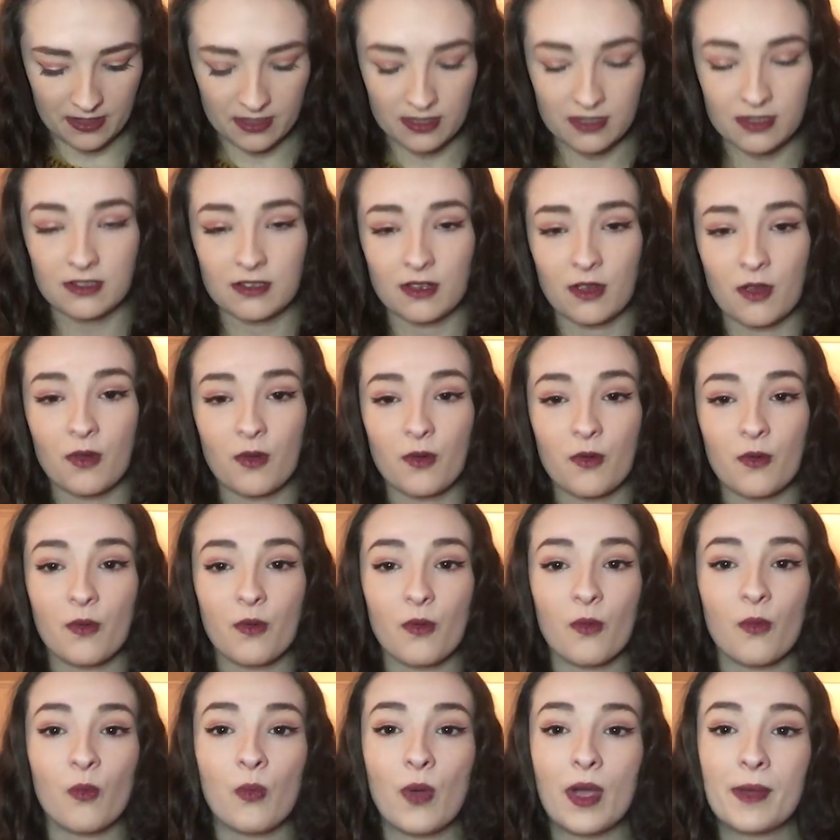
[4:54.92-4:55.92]

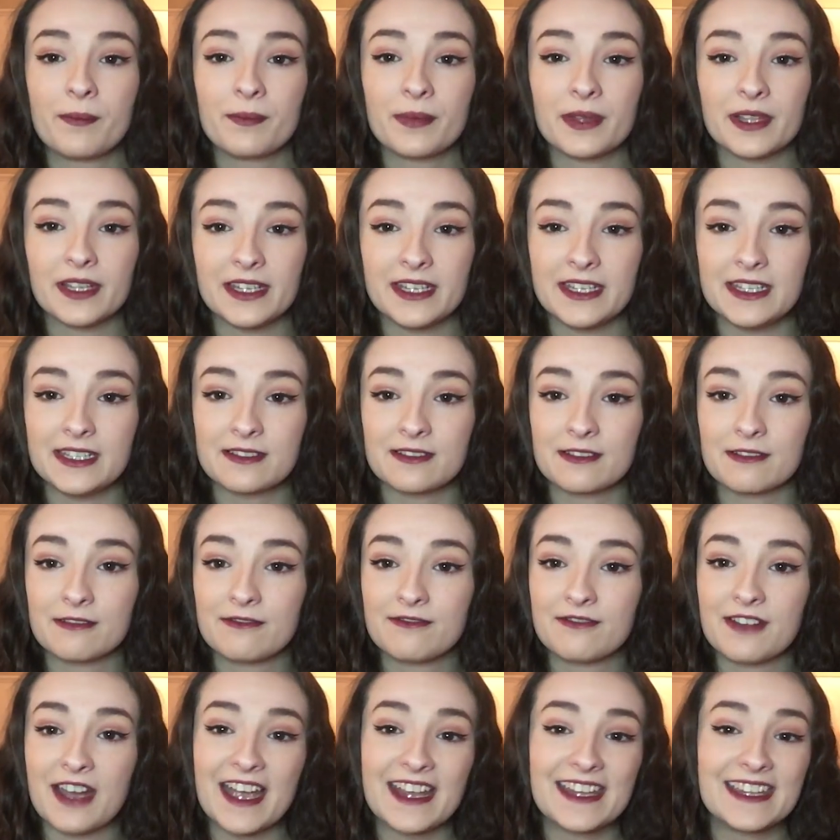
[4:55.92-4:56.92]
So when police
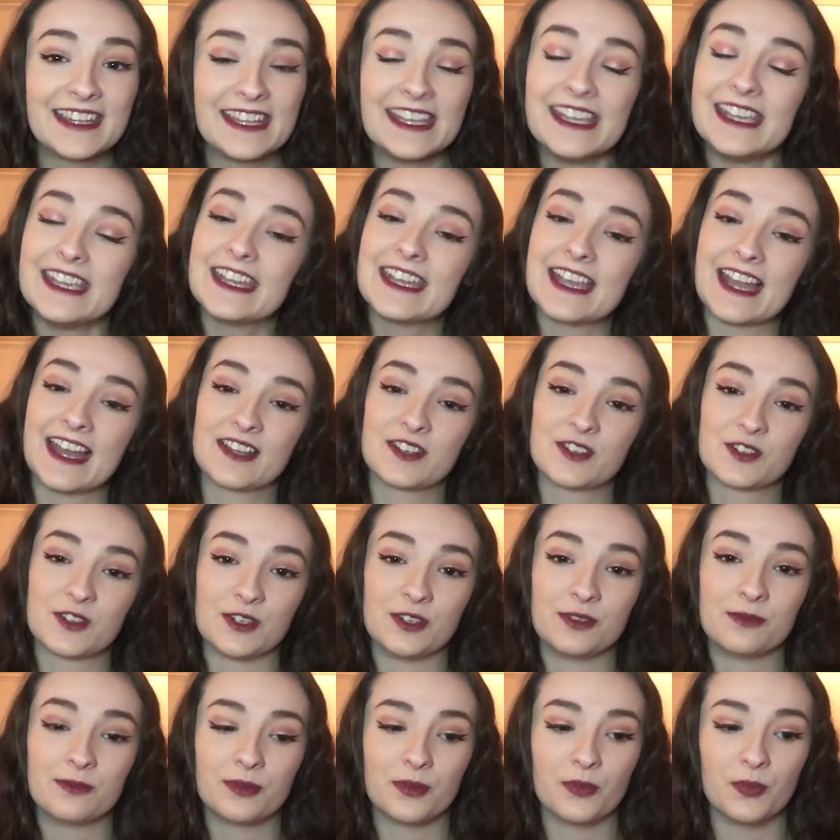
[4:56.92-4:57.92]
finally catch
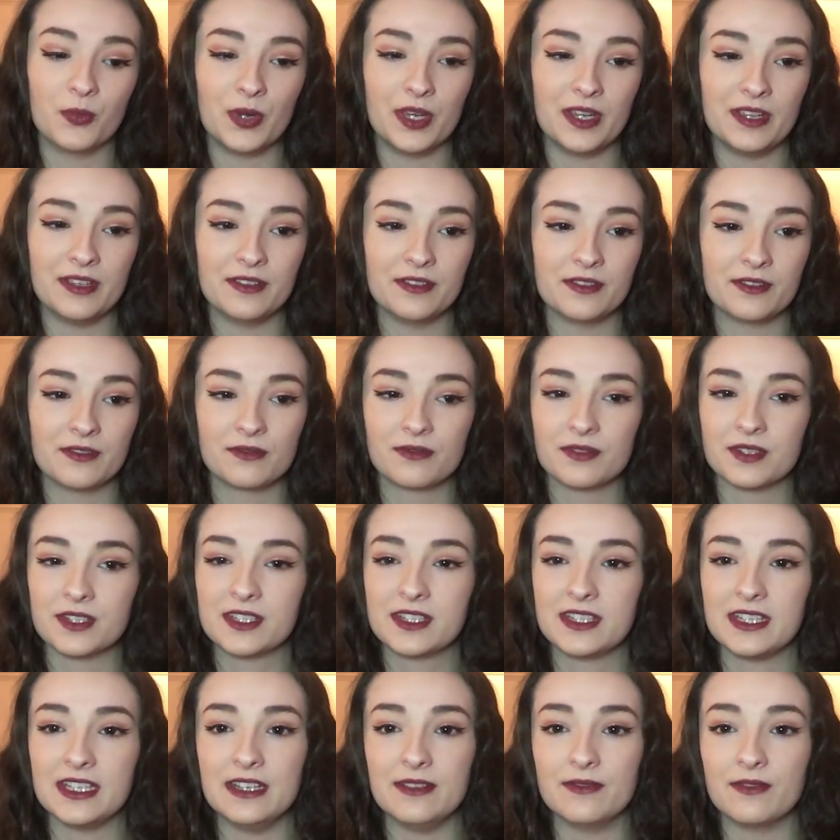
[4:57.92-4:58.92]
up with
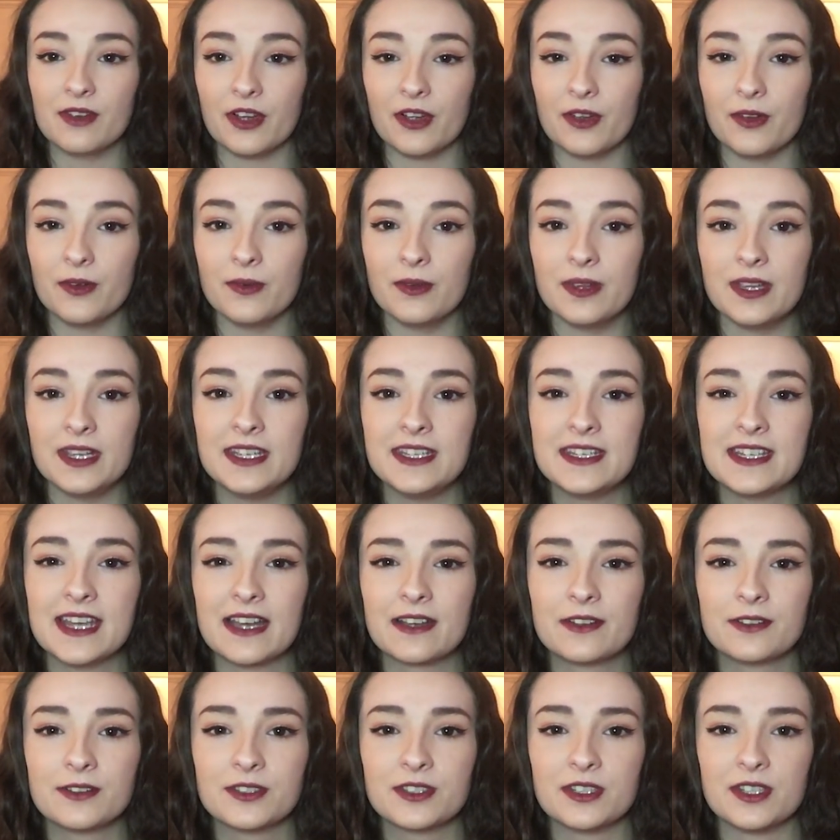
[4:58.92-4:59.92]
Restivo, he
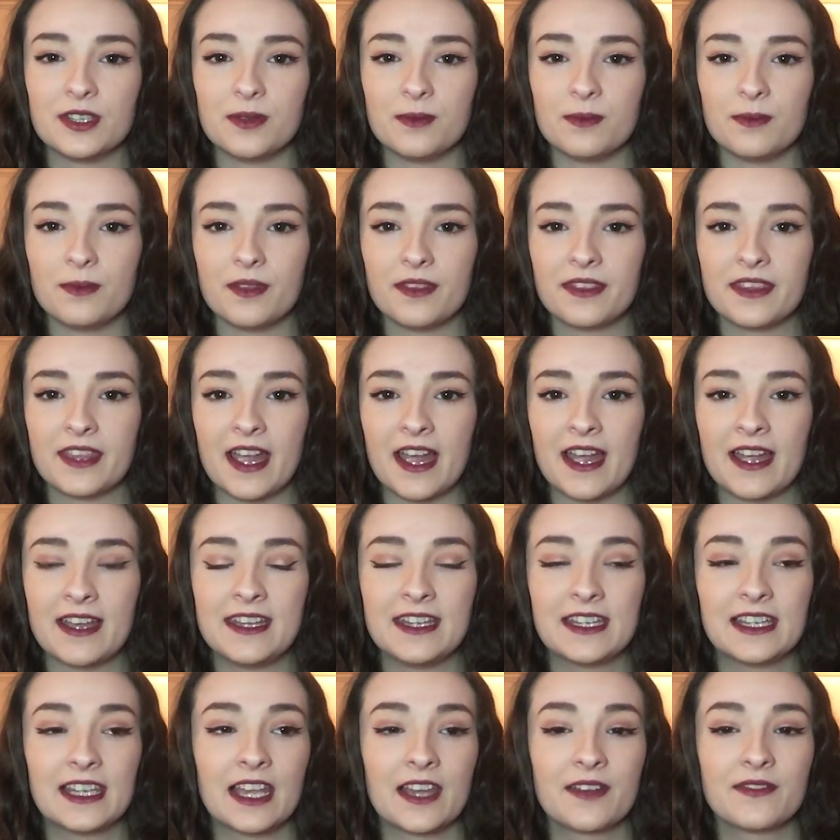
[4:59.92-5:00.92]
tells them that
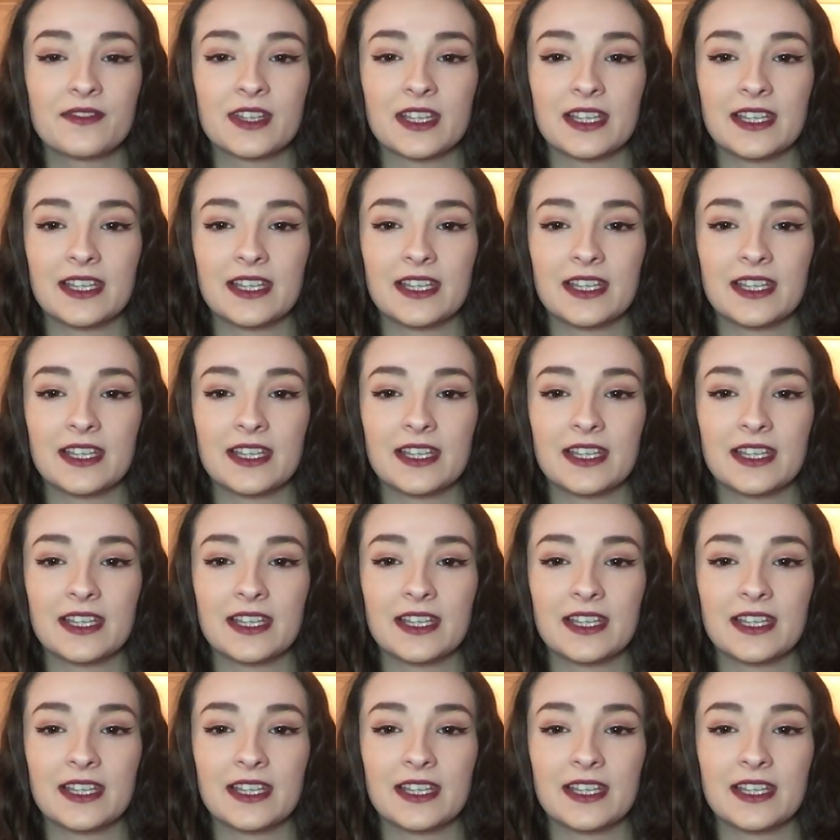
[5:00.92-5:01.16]
he'd left